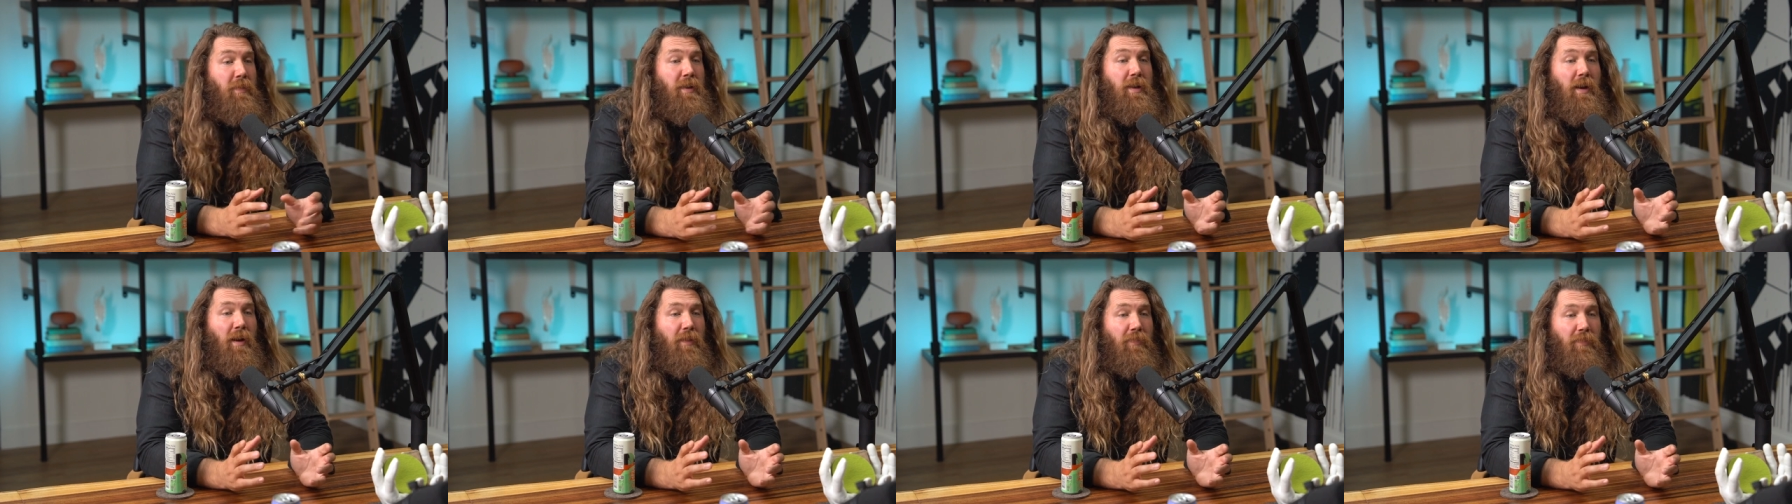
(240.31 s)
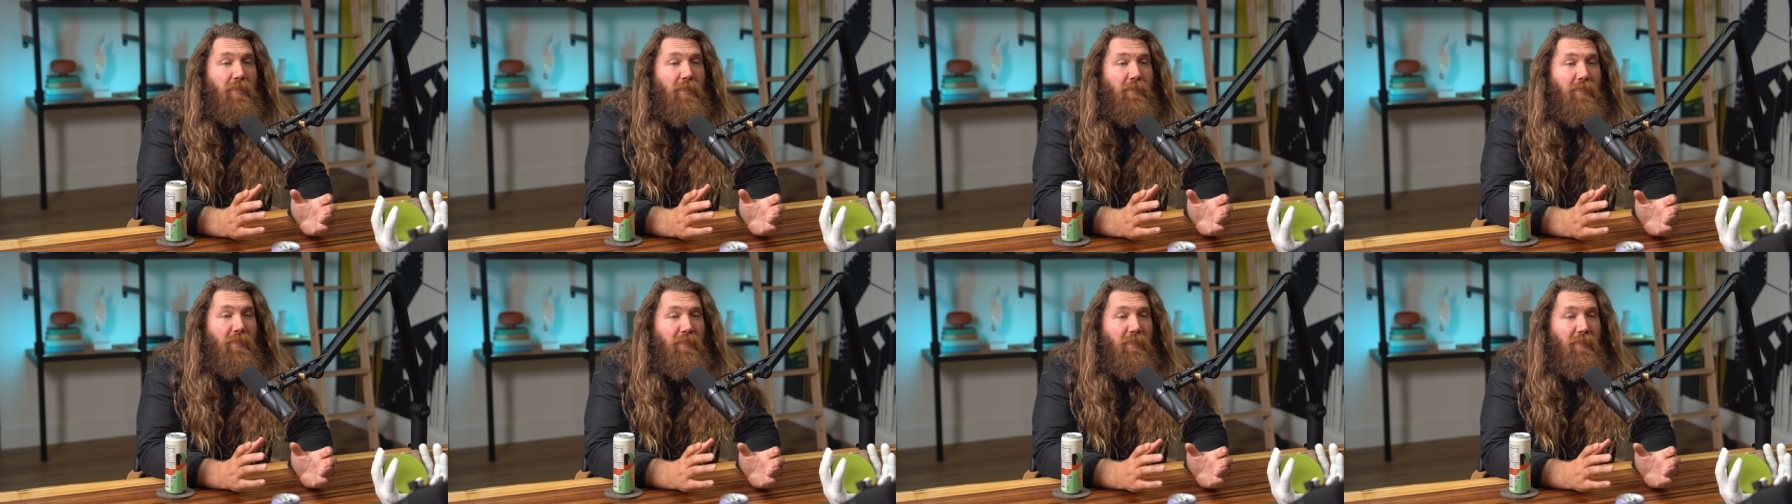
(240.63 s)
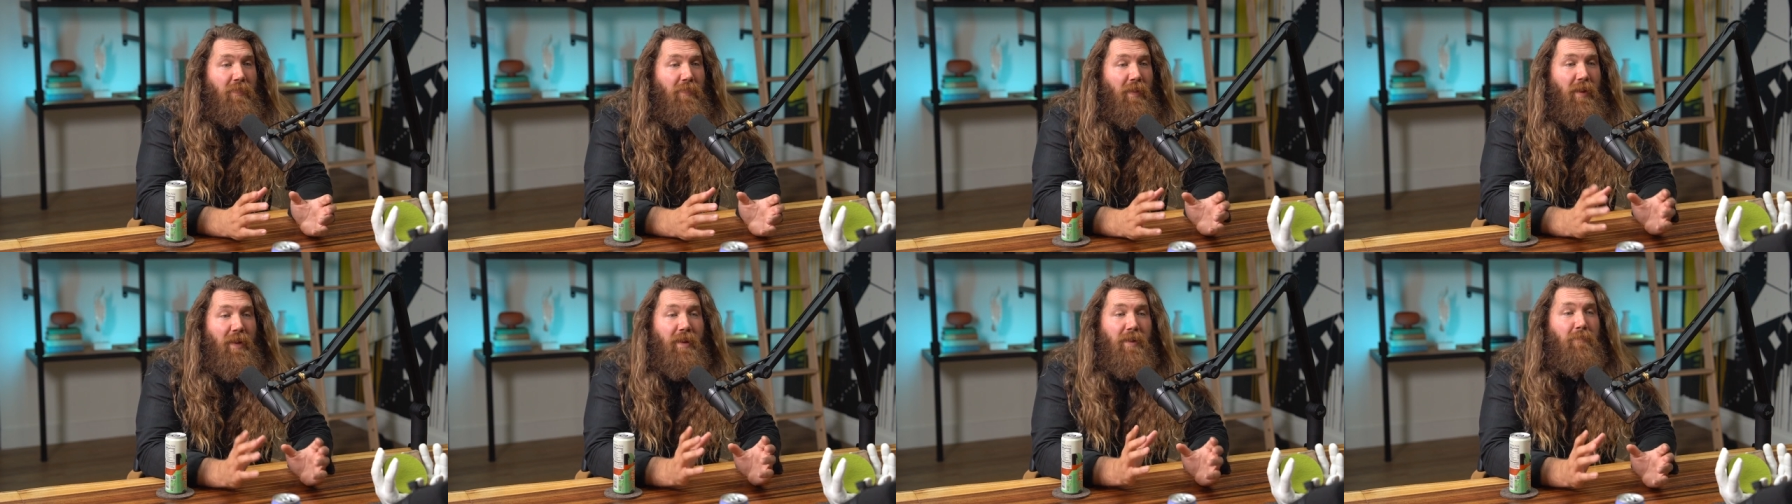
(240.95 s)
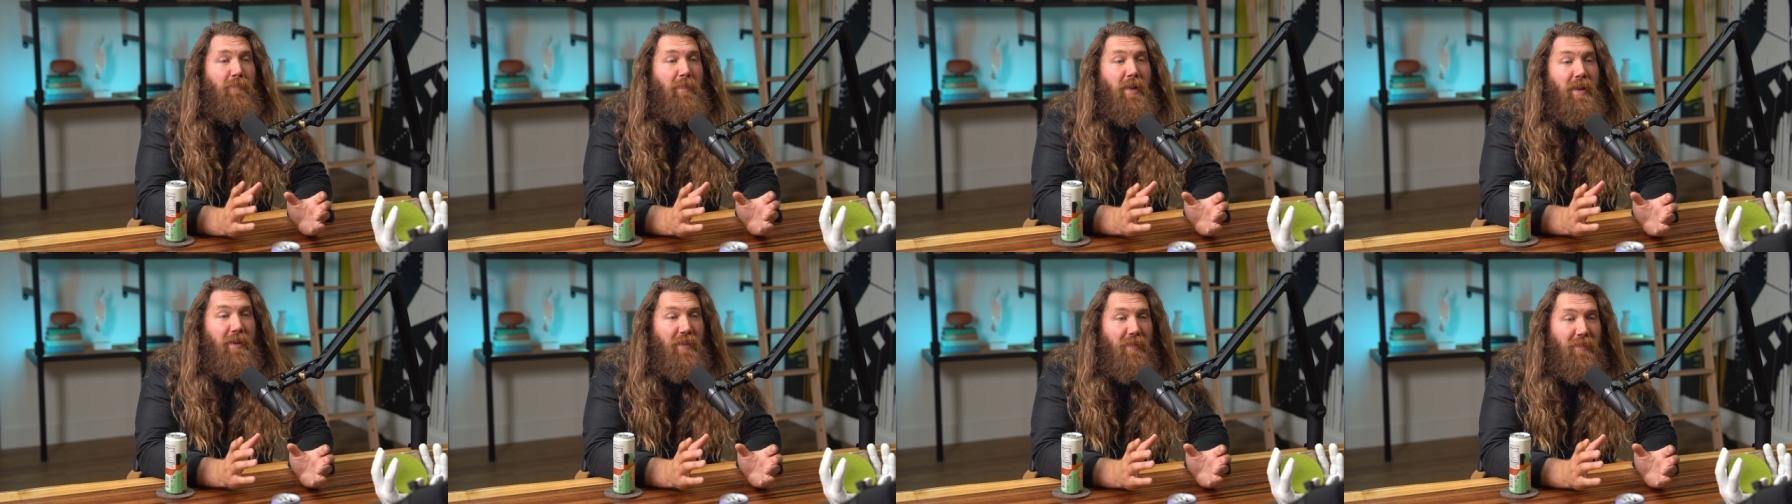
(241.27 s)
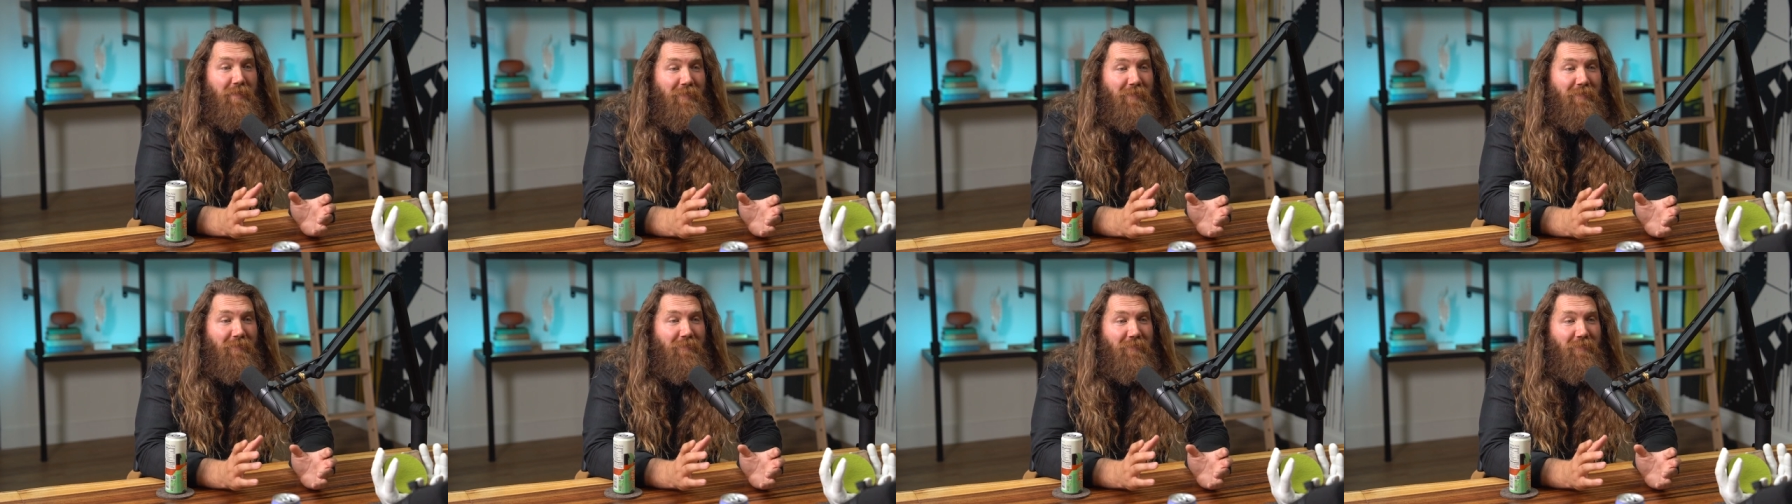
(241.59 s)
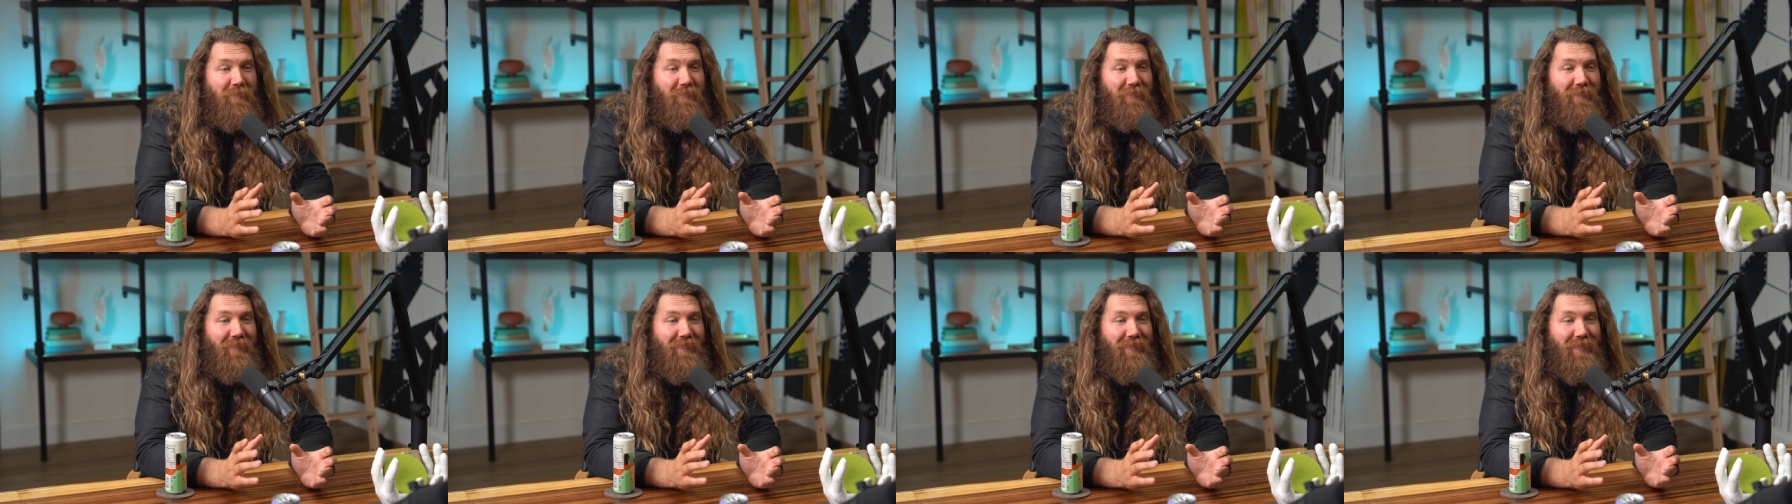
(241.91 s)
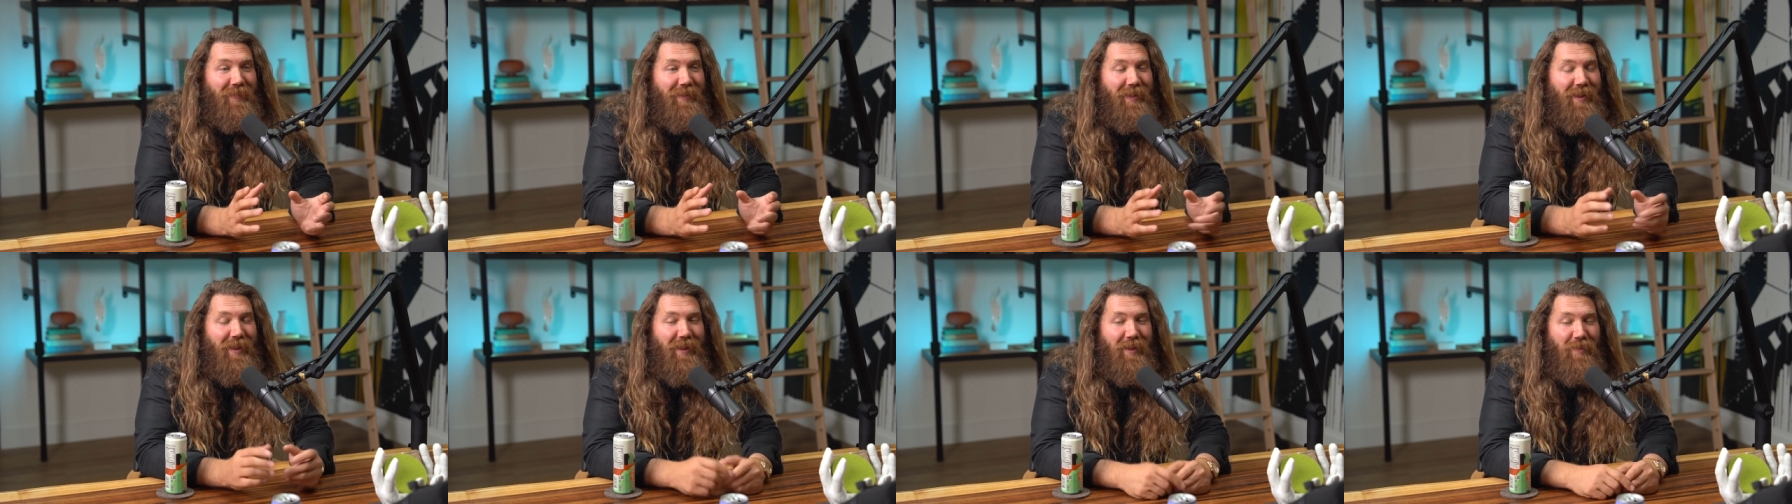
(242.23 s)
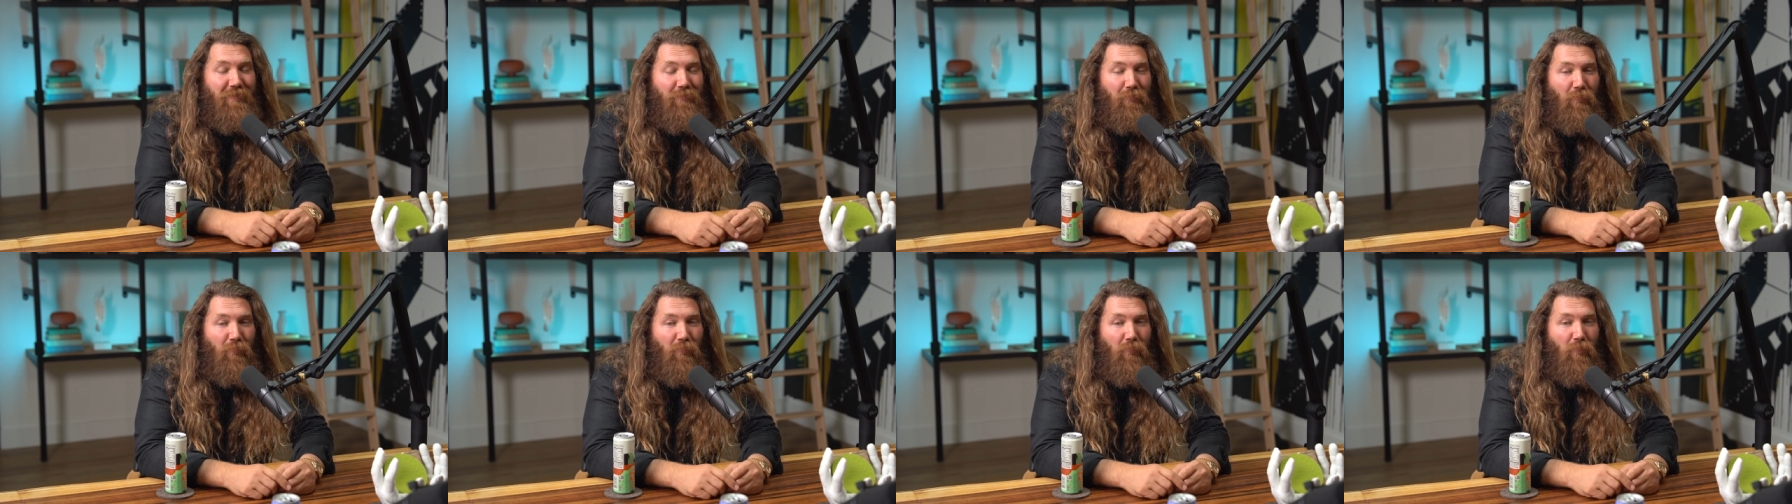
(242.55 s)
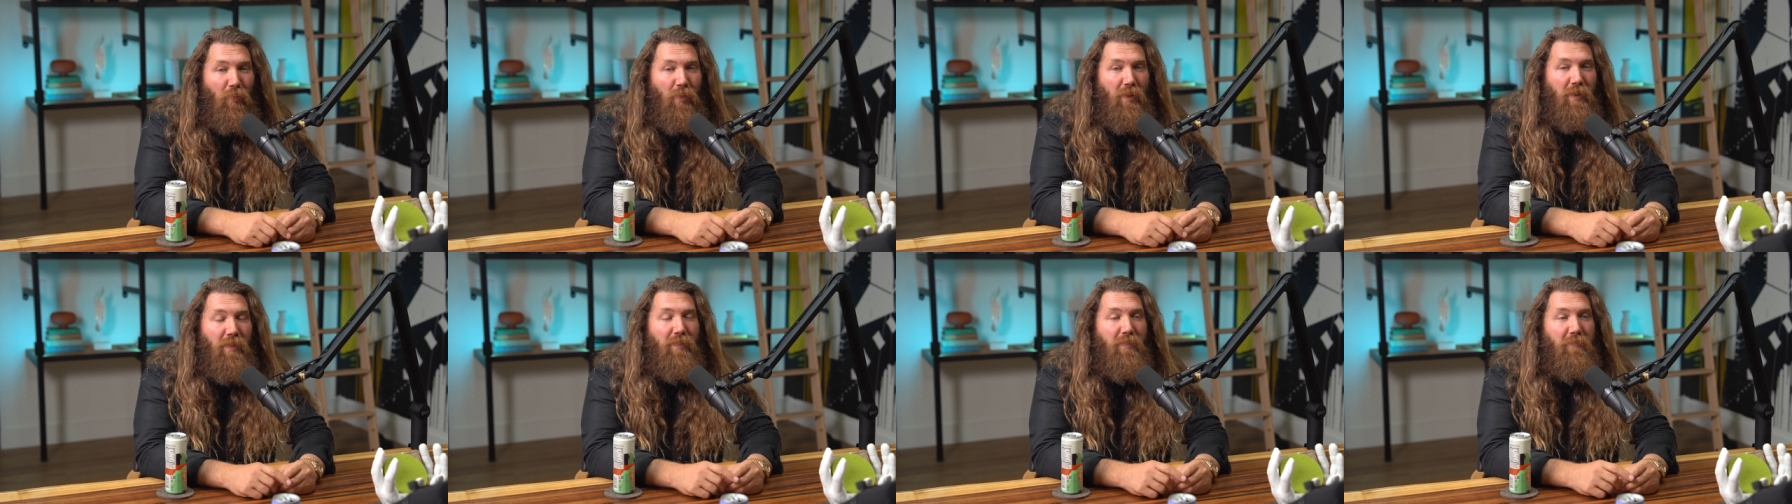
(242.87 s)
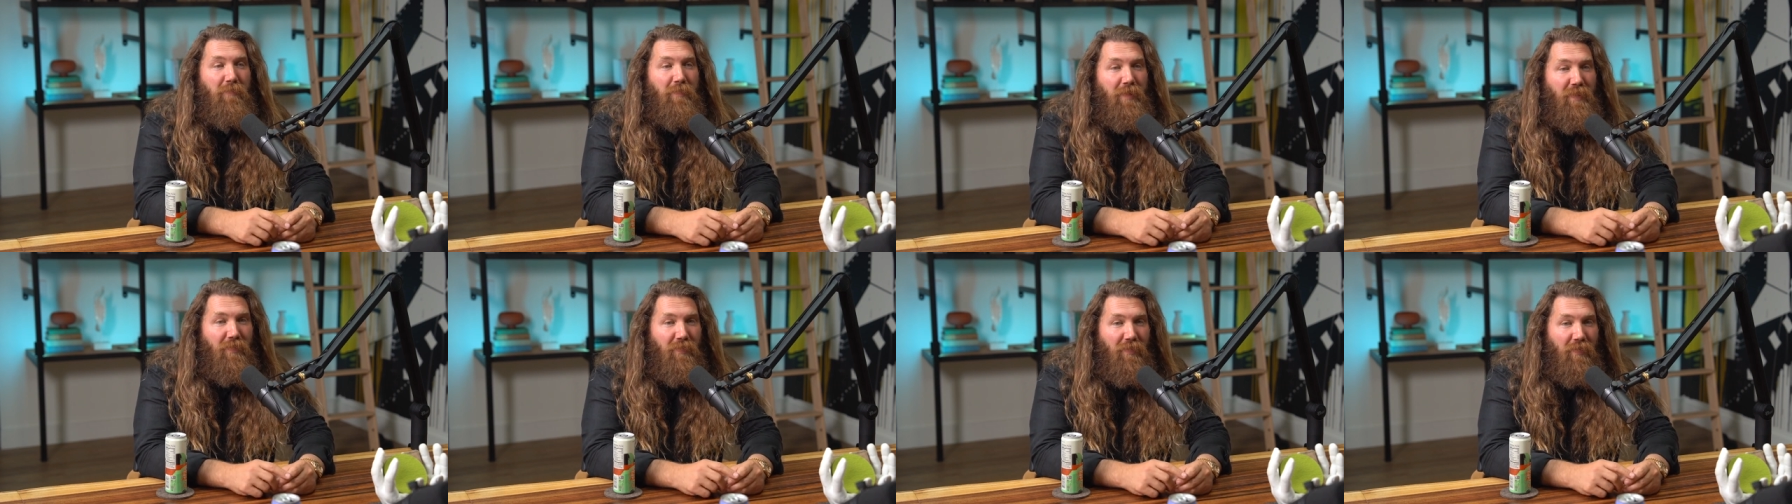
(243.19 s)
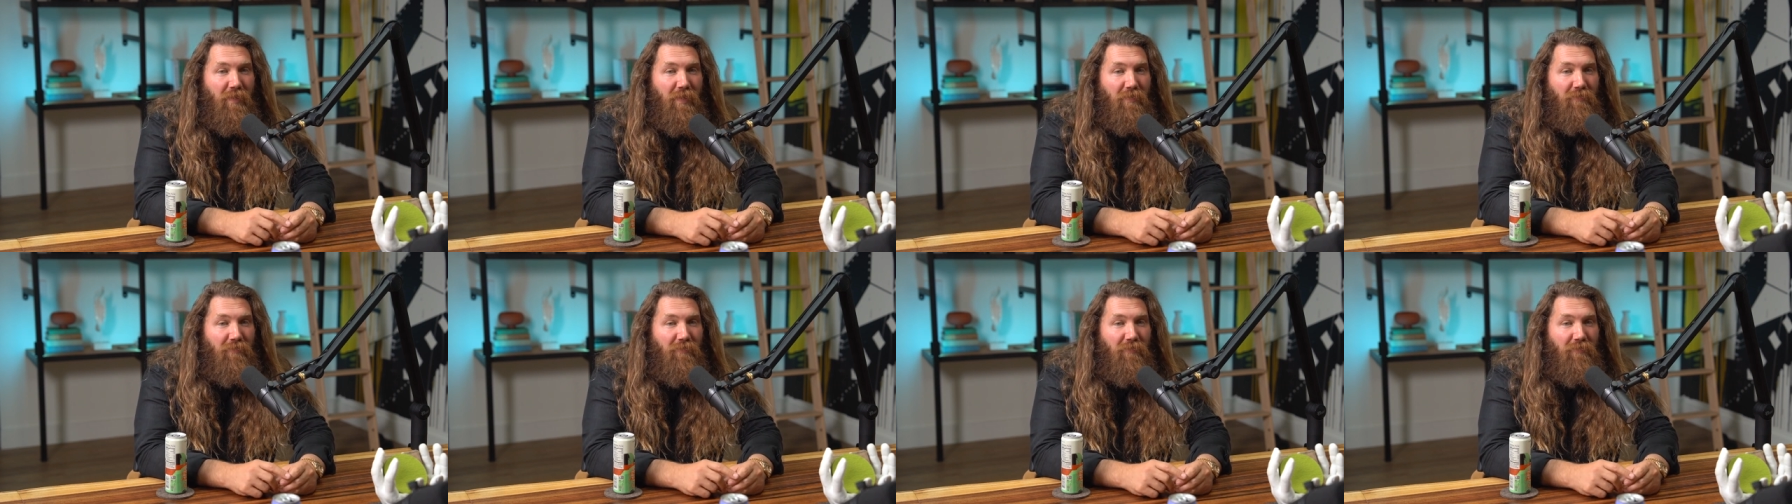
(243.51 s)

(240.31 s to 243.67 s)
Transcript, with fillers: me, I thought that I had made it. And one of the big